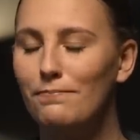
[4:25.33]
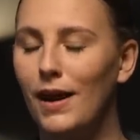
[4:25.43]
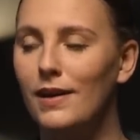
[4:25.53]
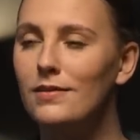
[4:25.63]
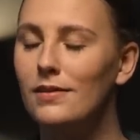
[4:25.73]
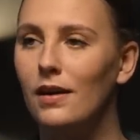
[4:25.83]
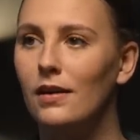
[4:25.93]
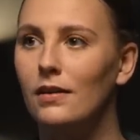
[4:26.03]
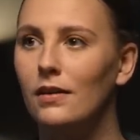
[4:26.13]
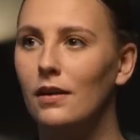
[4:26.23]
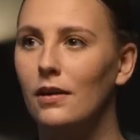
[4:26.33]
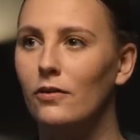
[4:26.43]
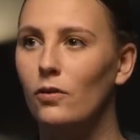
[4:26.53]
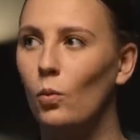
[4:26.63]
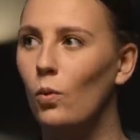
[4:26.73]
mindset
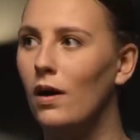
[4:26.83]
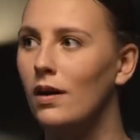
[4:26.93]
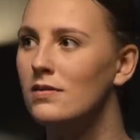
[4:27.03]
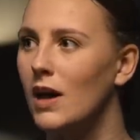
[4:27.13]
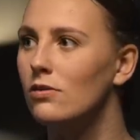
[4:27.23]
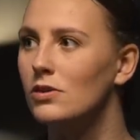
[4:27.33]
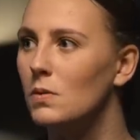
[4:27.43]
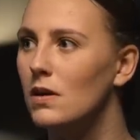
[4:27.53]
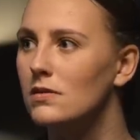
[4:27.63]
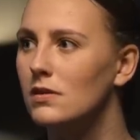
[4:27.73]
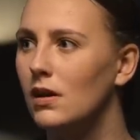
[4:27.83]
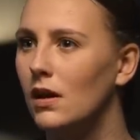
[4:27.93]
of what a Scouser was.